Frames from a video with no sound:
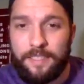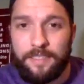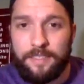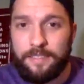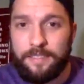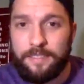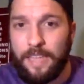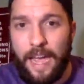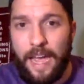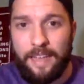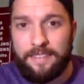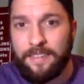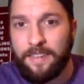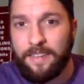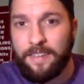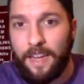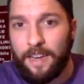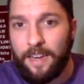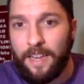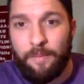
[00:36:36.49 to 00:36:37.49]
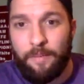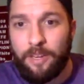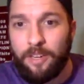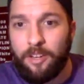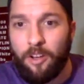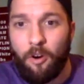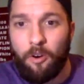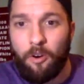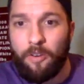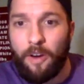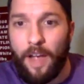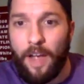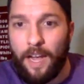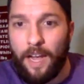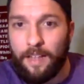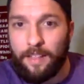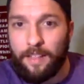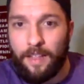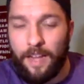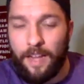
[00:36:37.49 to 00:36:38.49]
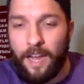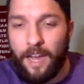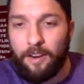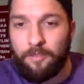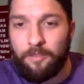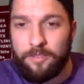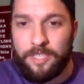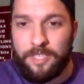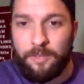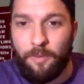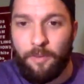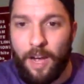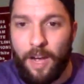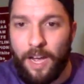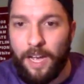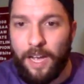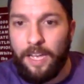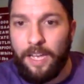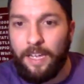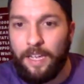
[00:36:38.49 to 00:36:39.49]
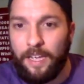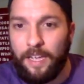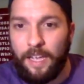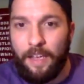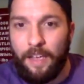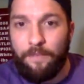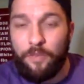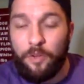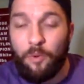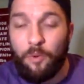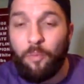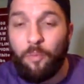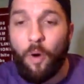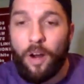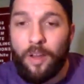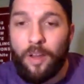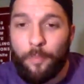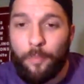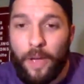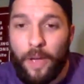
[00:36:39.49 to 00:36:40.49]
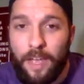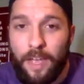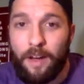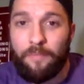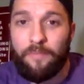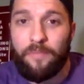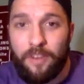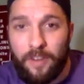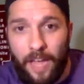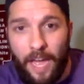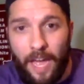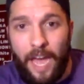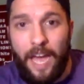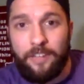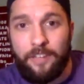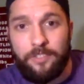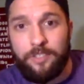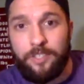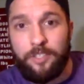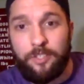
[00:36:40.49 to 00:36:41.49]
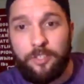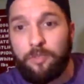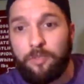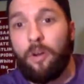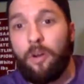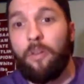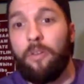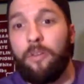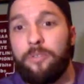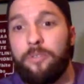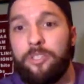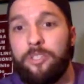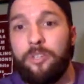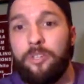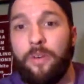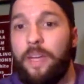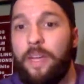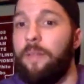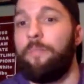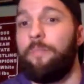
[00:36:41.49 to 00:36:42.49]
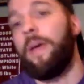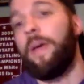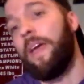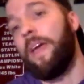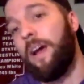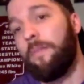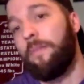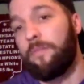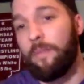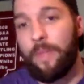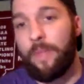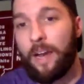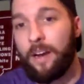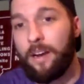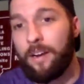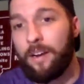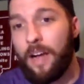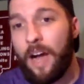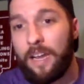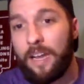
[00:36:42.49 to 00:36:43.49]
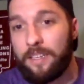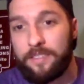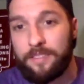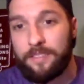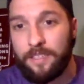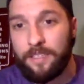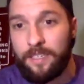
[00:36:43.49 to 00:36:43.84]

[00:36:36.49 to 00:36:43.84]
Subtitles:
is asinine. Him and Kokrak, like, I don't see why. If you want to pay up for cash, just throw those two in and pay up from there. Honestly,